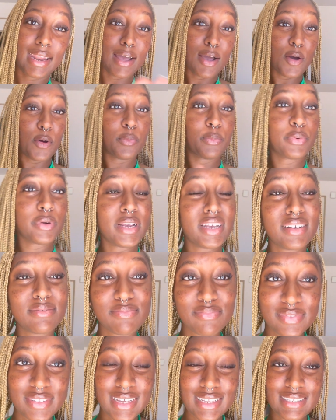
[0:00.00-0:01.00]
I don't bring
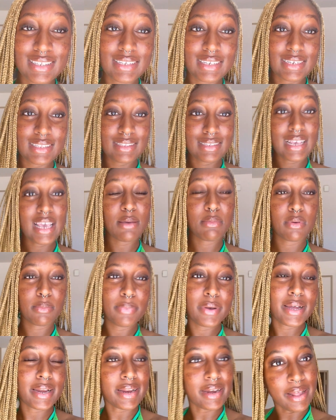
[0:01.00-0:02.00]
to the table
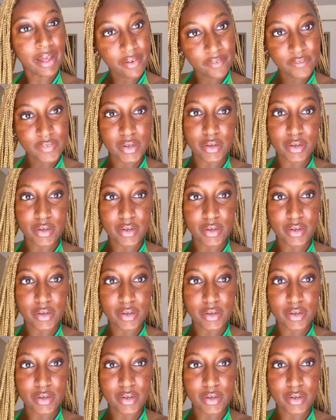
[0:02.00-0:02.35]
bread and